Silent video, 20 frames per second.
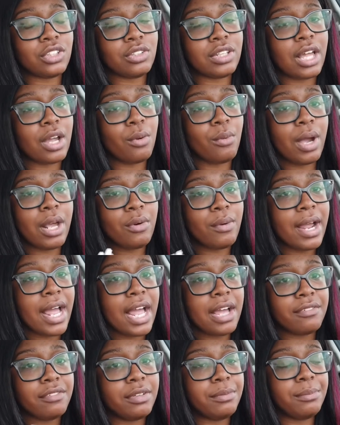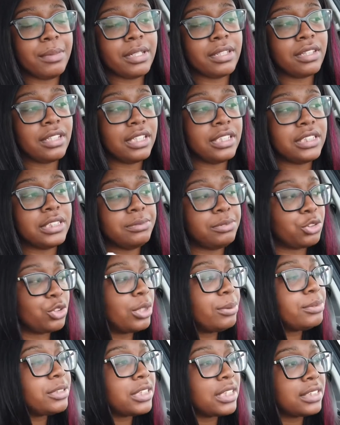like, why do I have a monthly
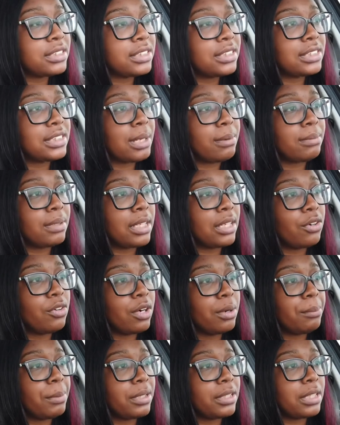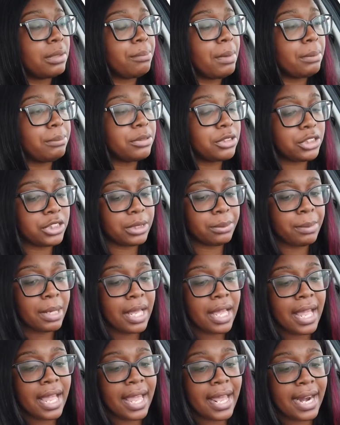subscription to something or a monthly membership
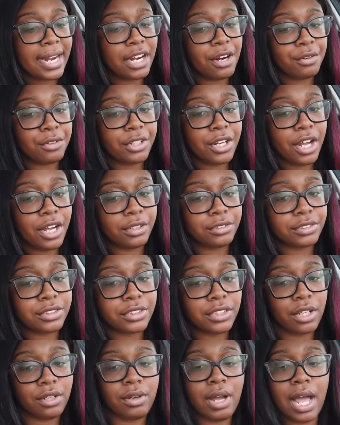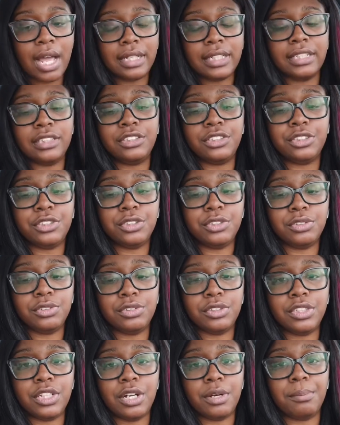and I don't go? So I need to,
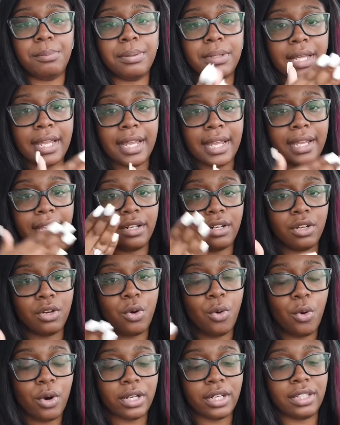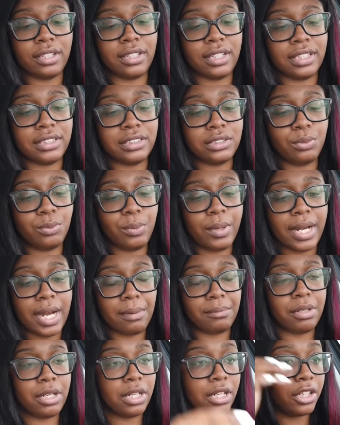you know, plan accordingly to when
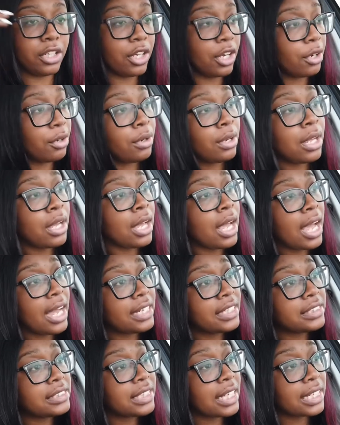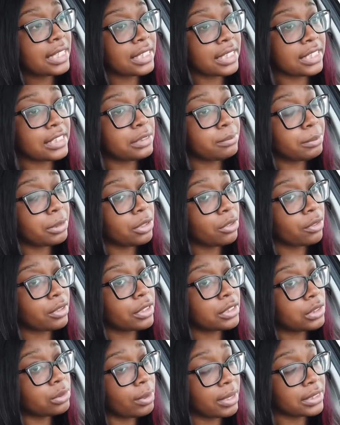I'm gonna go. I need to at least be
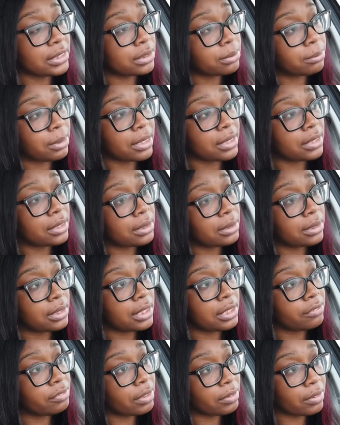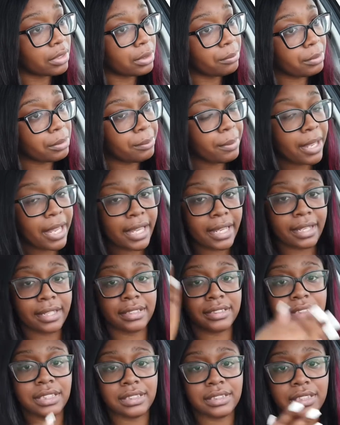going twice a month if I'm gonna be paying
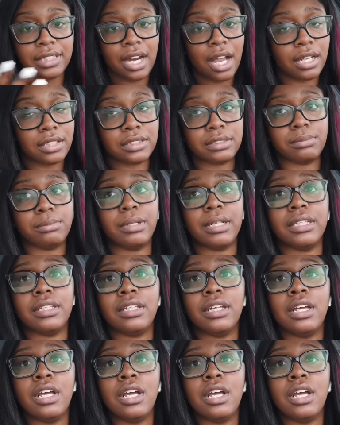$60 a month